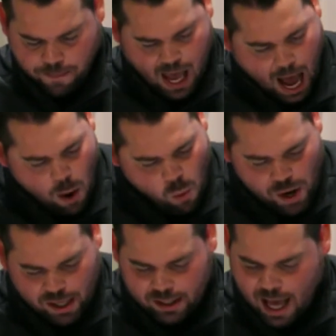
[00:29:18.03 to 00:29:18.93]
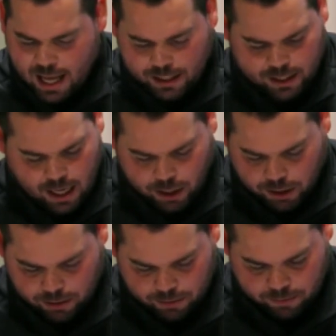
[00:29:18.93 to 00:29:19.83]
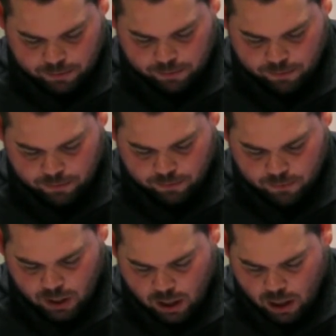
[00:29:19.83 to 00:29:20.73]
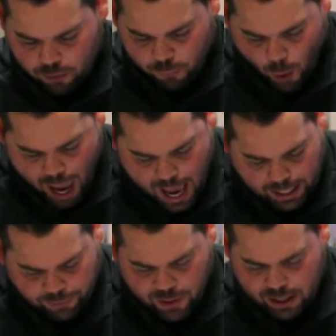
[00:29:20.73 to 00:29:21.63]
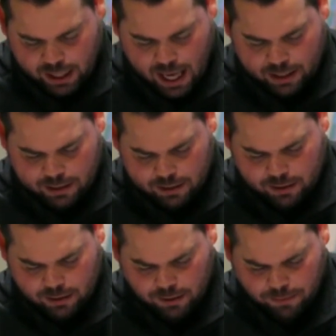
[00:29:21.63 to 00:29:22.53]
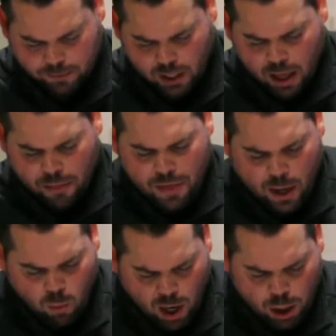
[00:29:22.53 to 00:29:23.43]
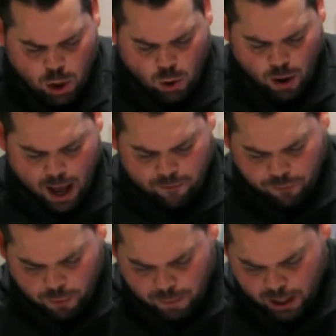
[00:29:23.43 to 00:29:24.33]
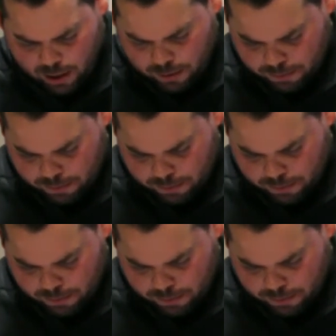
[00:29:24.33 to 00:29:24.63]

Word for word: I will not settle for anything less than what you have for me.